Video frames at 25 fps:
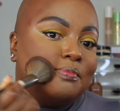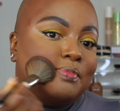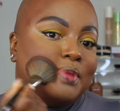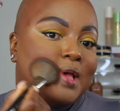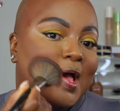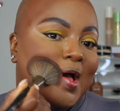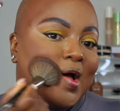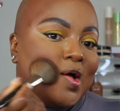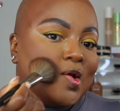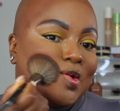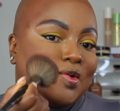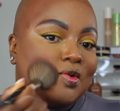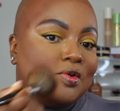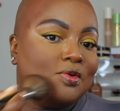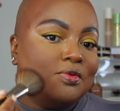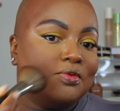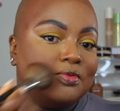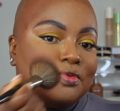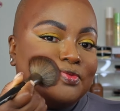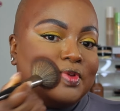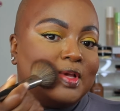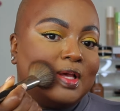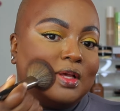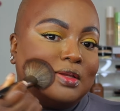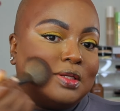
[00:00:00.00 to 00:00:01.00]
powder
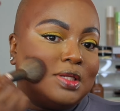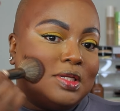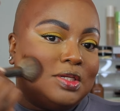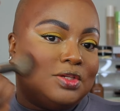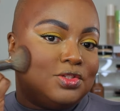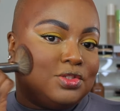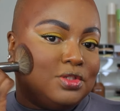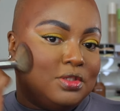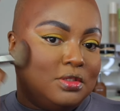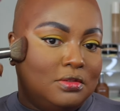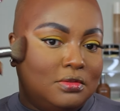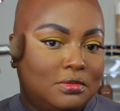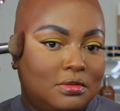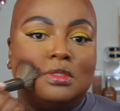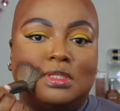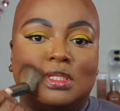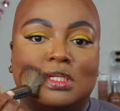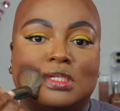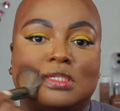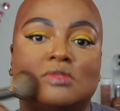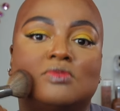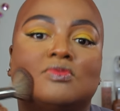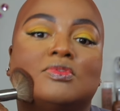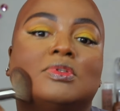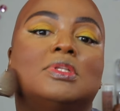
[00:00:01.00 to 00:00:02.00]
foundation.
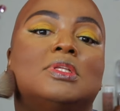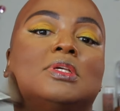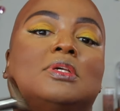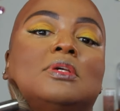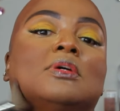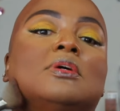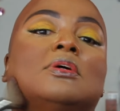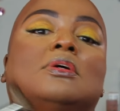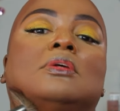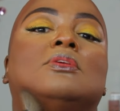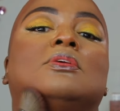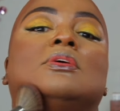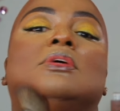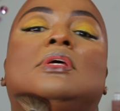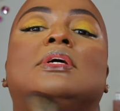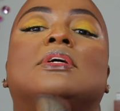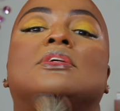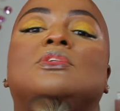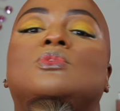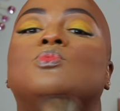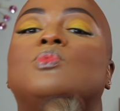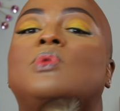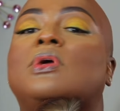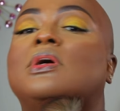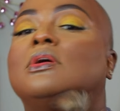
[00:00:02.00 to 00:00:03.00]
That's really good
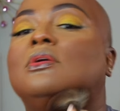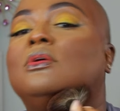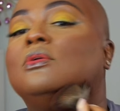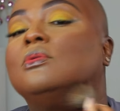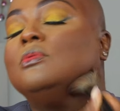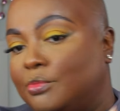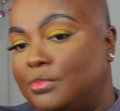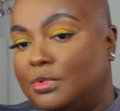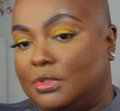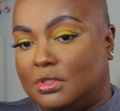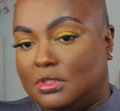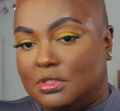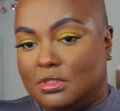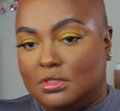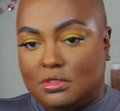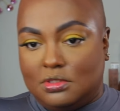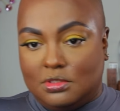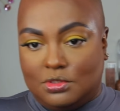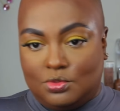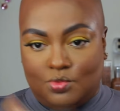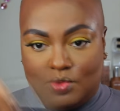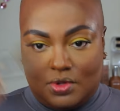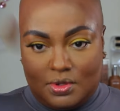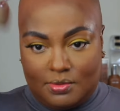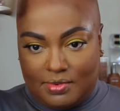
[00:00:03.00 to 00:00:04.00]
as well. But this
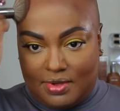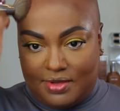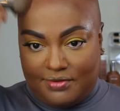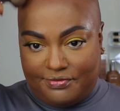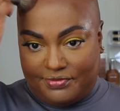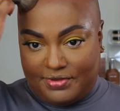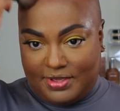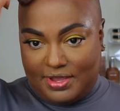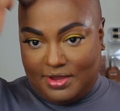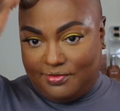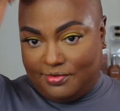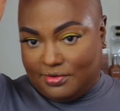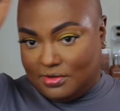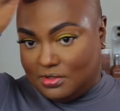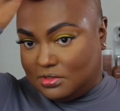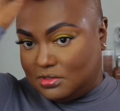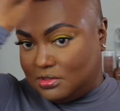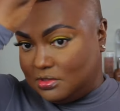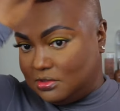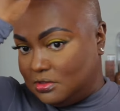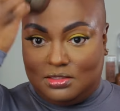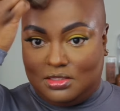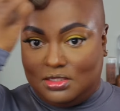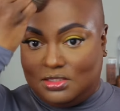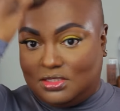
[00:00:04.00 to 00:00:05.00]
is one of my favorites.
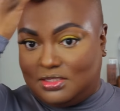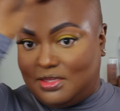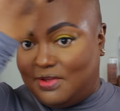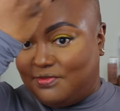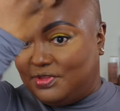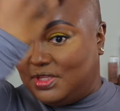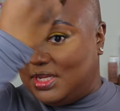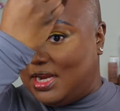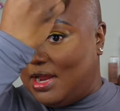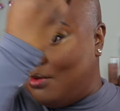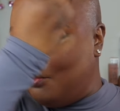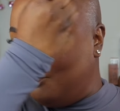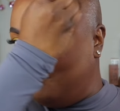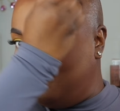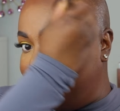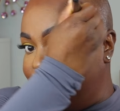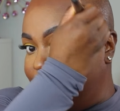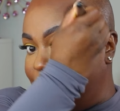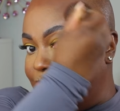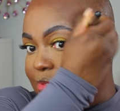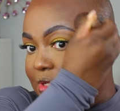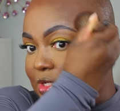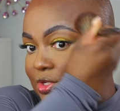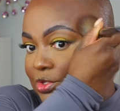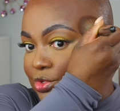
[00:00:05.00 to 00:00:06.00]
The stuff that
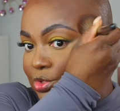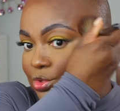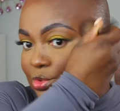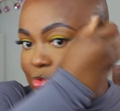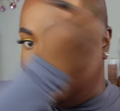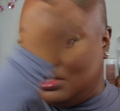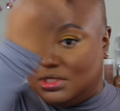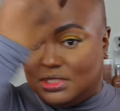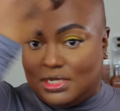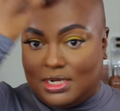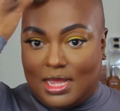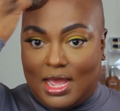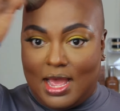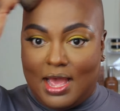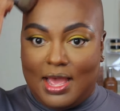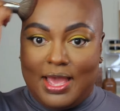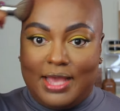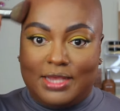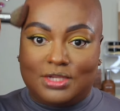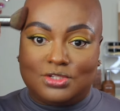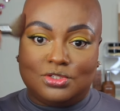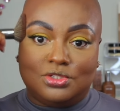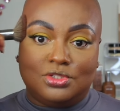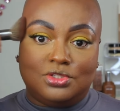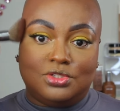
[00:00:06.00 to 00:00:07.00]
I've been using, I
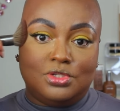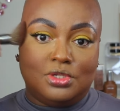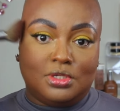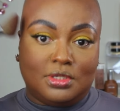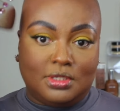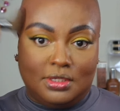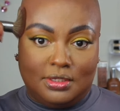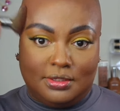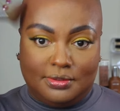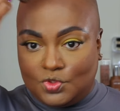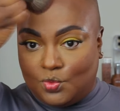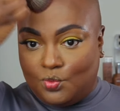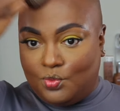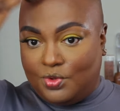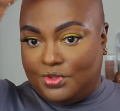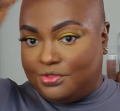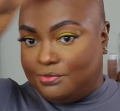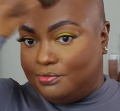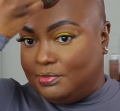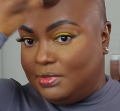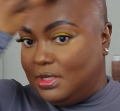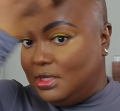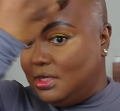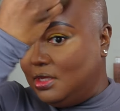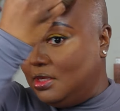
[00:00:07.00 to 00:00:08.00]
actually took it with
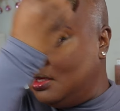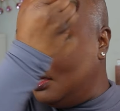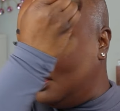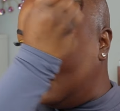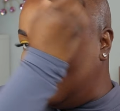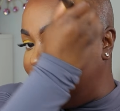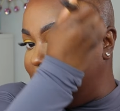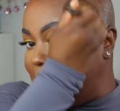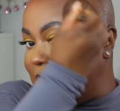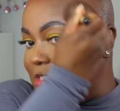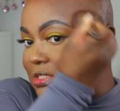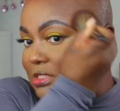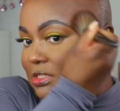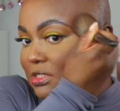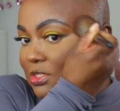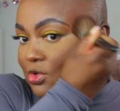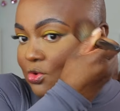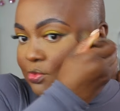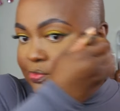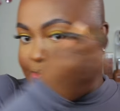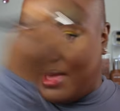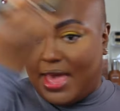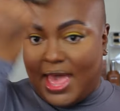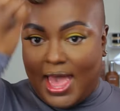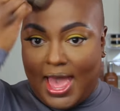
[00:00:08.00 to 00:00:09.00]
me and it's
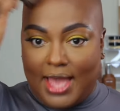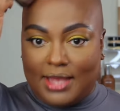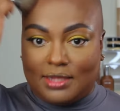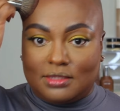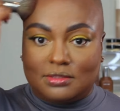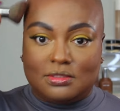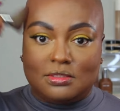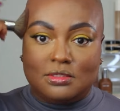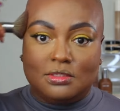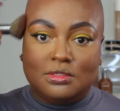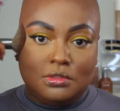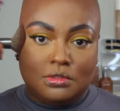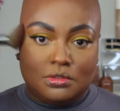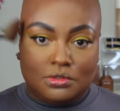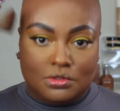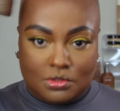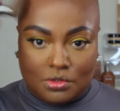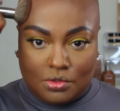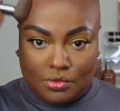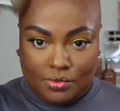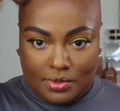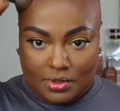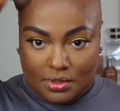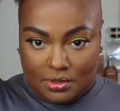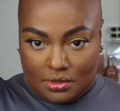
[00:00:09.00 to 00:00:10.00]
still packed.
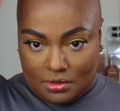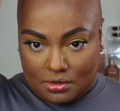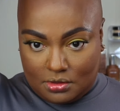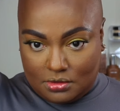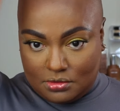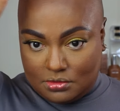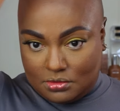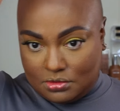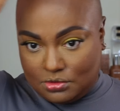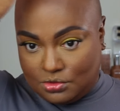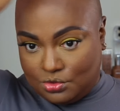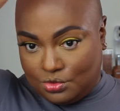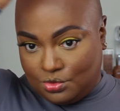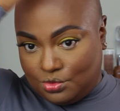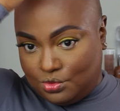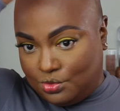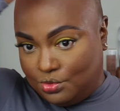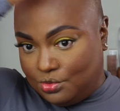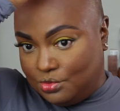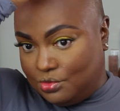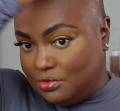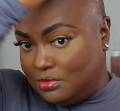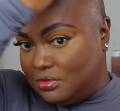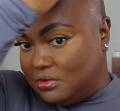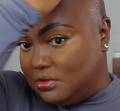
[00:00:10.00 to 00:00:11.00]
So we're gonna do
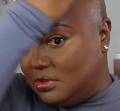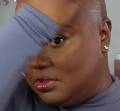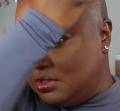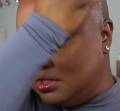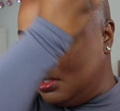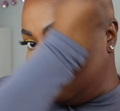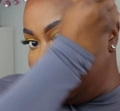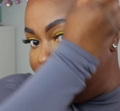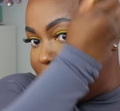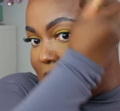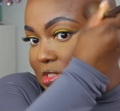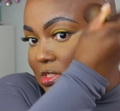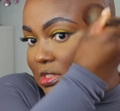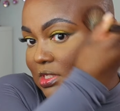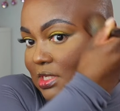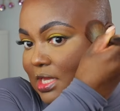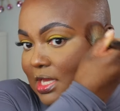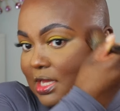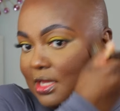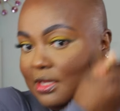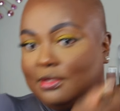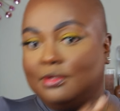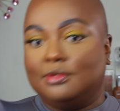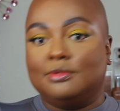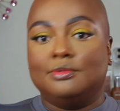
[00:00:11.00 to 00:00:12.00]
this
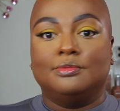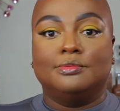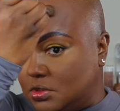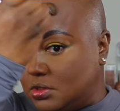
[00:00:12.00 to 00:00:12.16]
today.